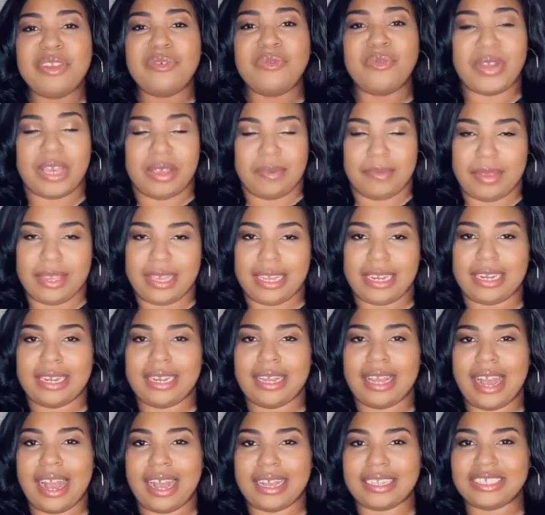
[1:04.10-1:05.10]
women,
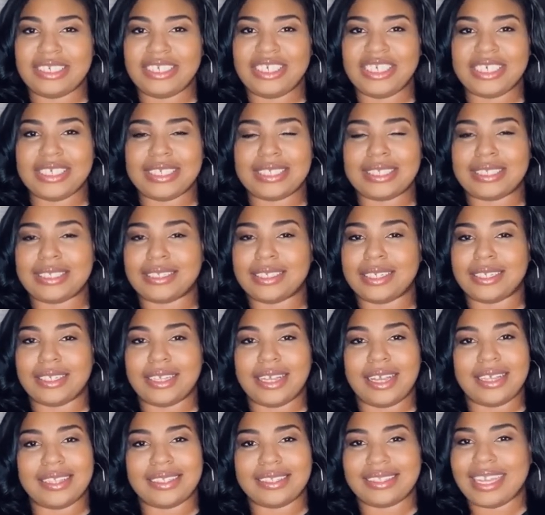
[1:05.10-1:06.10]
just
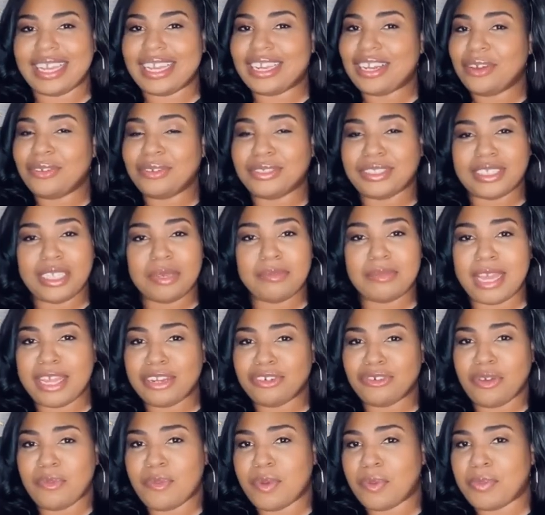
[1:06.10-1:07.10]
they don't seem like
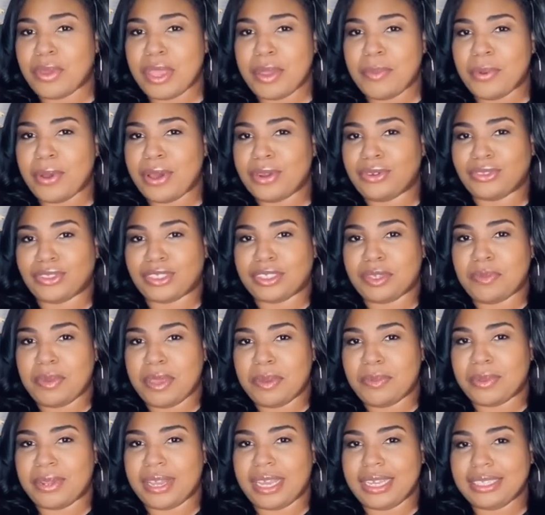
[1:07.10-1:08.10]
normal people. I don't see
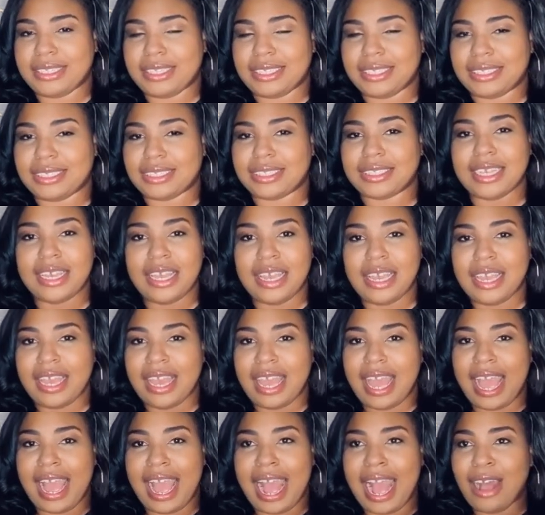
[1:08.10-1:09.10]
people like this
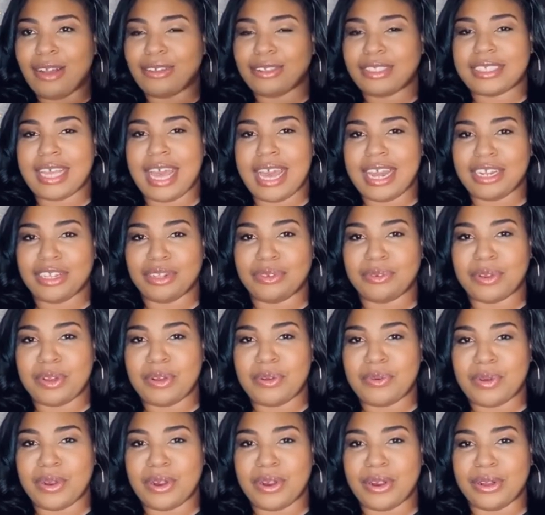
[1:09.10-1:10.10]
outside in the
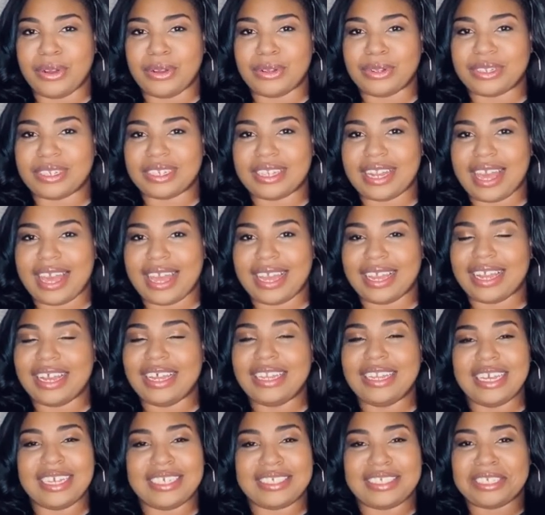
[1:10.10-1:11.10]
real world, like
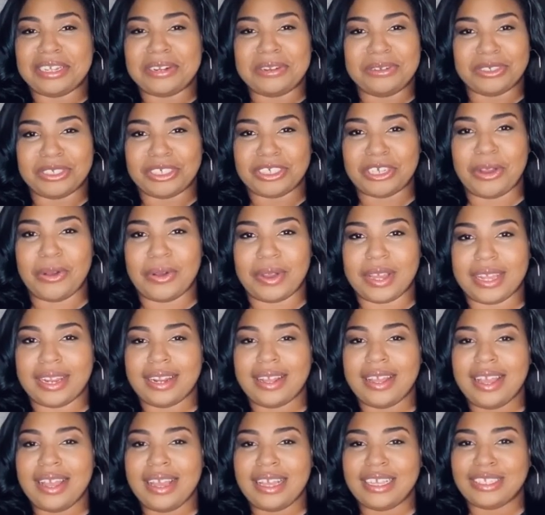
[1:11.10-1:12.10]
unless they don't show
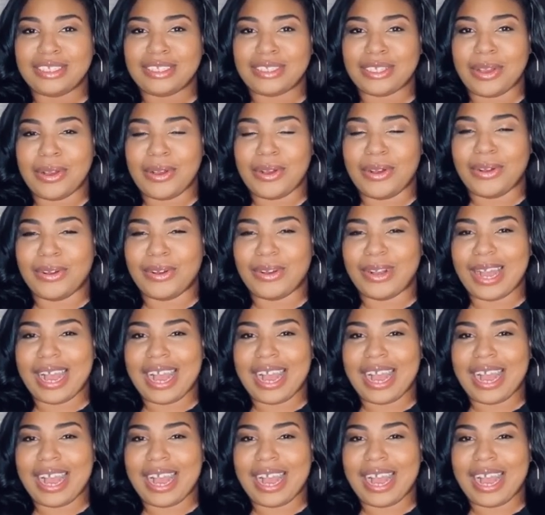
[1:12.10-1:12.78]
it. So,